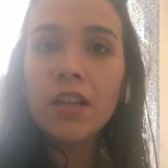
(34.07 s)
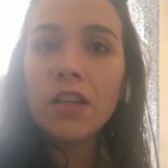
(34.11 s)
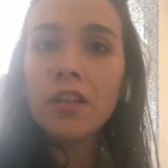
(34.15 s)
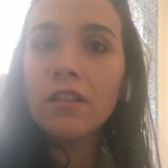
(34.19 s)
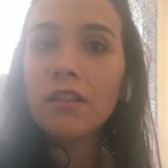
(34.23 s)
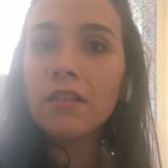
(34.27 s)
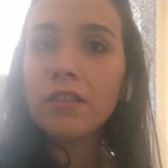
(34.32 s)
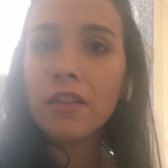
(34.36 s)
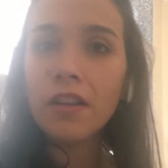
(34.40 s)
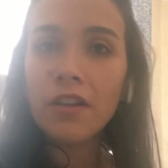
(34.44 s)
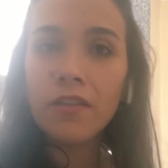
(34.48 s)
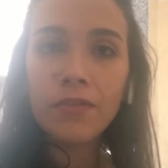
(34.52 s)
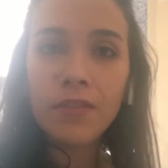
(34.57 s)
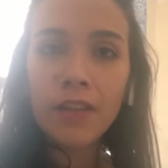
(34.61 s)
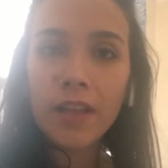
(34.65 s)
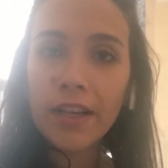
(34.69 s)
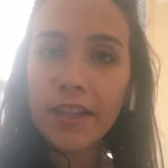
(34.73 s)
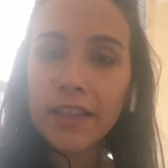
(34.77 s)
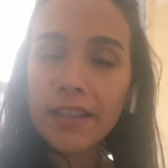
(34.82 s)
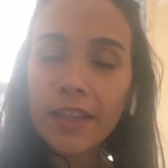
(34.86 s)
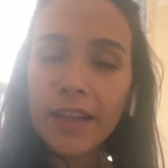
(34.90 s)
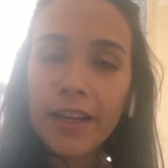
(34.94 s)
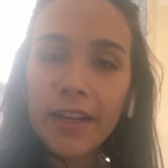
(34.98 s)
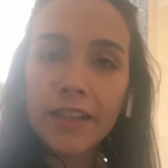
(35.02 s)
stuff
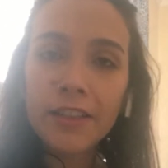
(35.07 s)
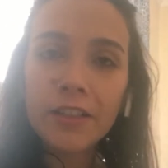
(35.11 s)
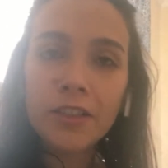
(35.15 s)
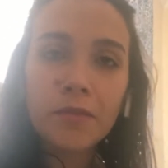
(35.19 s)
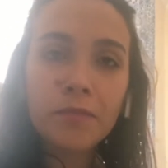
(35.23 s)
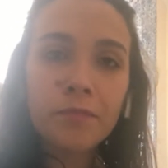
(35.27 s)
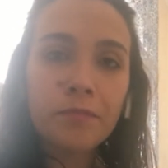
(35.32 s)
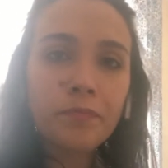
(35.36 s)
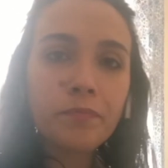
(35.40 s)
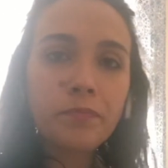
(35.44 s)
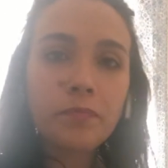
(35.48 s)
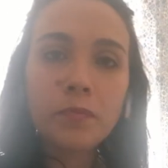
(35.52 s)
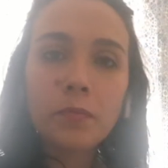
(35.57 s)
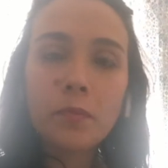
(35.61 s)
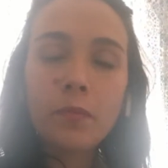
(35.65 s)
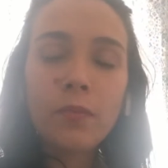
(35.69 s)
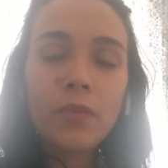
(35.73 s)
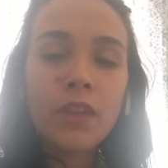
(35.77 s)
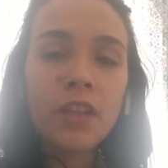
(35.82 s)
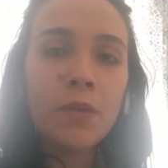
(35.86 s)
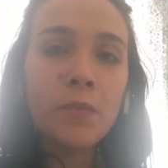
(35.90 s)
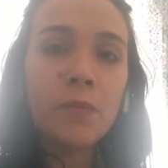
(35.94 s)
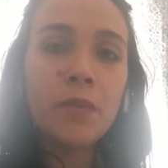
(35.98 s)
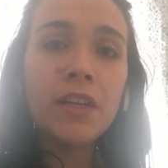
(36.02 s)
like that.
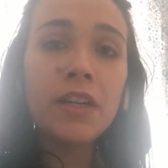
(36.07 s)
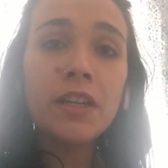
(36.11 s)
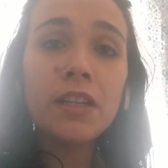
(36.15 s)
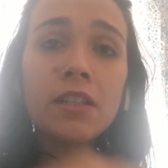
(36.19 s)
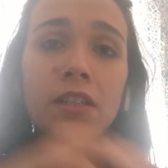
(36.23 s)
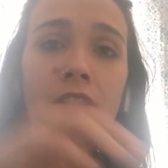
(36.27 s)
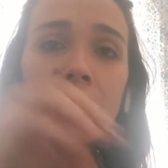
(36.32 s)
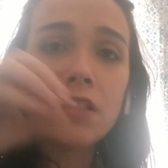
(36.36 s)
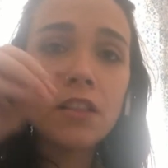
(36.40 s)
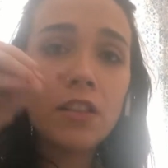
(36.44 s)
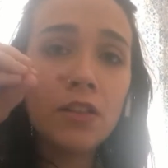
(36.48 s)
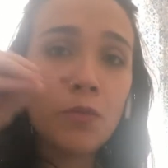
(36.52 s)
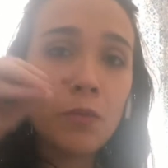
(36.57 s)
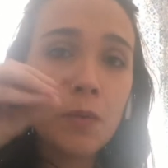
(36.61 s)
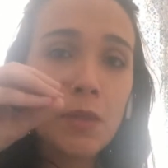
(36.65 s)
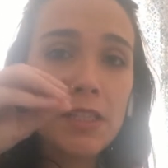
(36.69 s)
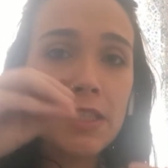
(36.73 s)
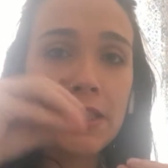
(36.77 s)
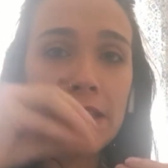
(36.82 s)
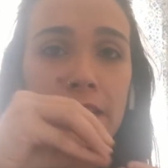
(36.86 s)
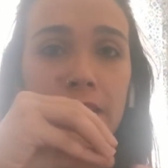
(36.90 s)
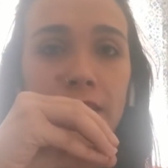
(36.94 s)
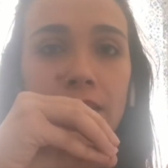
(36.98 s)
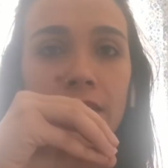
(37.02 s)
Because it
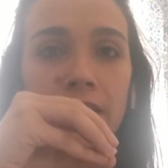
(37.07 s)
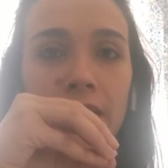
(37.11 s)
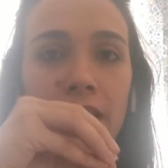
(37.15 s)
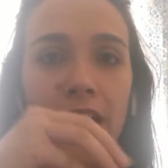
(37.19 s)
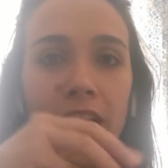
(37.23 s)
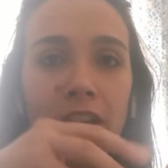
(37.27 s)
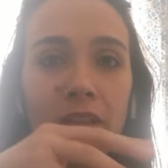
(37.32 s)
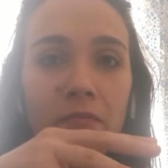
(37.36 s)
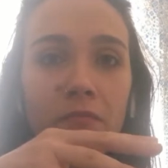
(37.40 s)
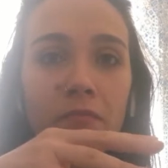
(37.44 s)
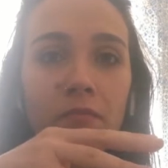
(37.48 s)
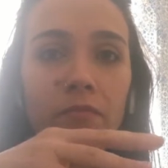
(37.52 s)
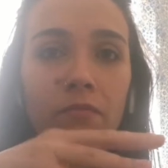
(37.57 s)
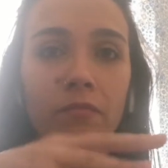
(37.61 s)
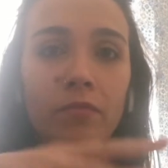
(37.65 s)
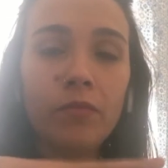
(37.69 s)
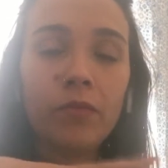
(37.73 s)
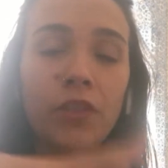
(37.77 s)
was that time